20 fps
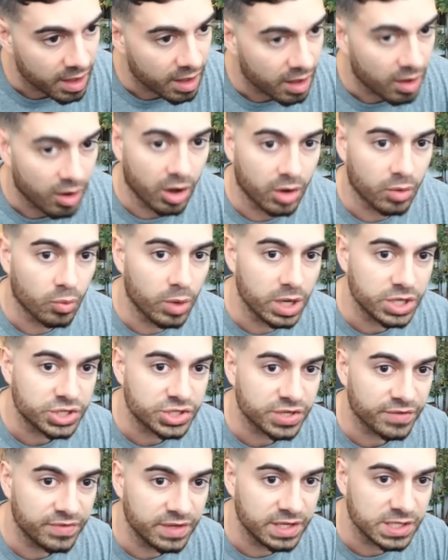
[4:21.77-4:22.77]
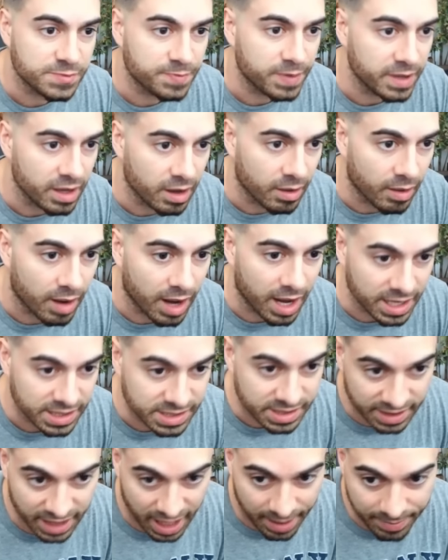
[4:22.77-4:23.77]
on which of these POIs,
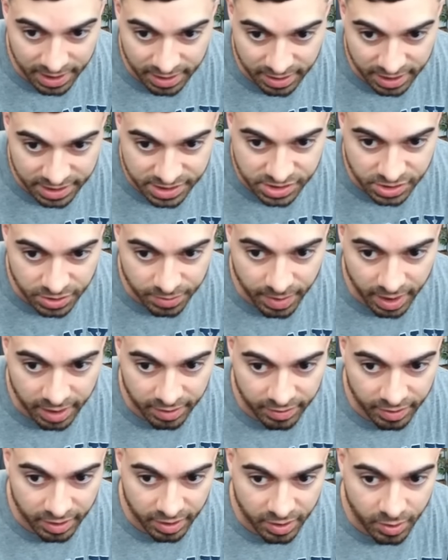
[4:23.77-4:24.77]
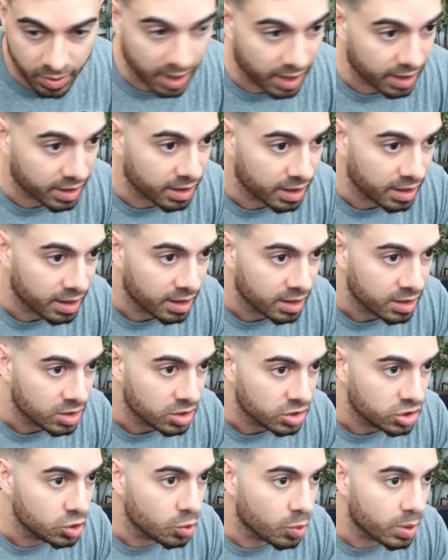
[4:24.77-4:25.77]
and I mean, let's zoom in really quick.
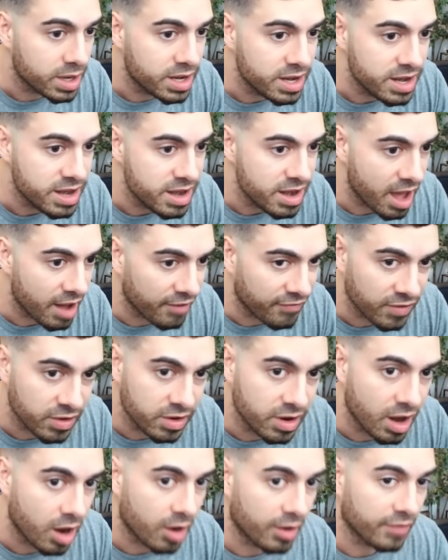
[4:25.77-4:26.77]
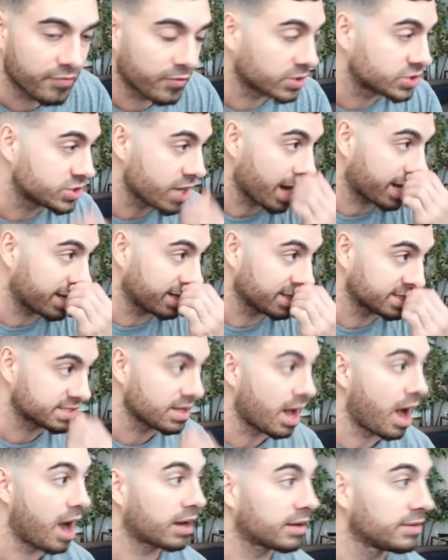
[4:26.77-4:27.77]
You would never know if we're tracking a
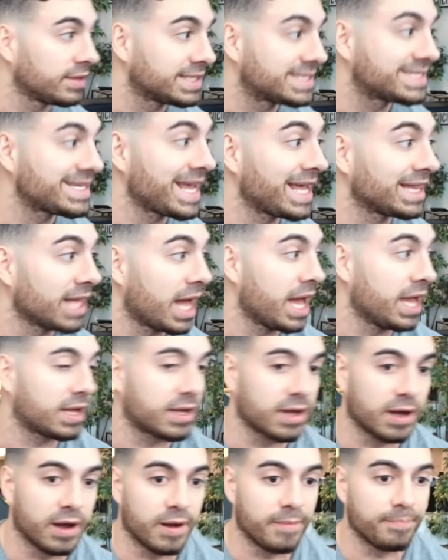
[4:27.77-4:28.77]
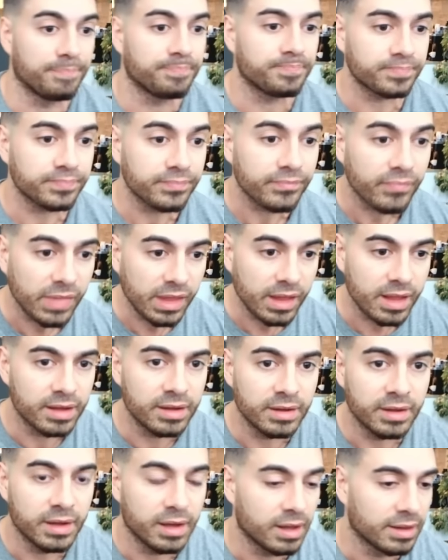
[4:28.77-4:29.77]
stock. Let's say like,
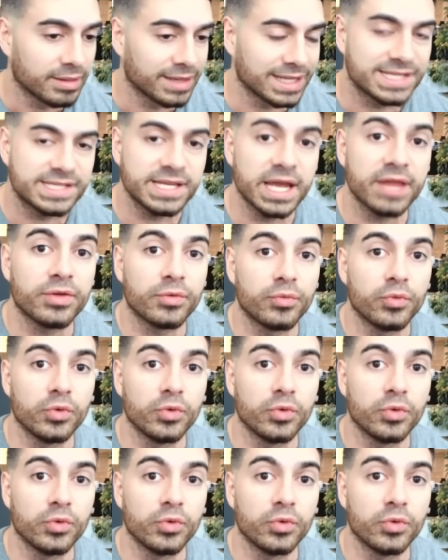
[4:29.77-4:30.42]
let's say the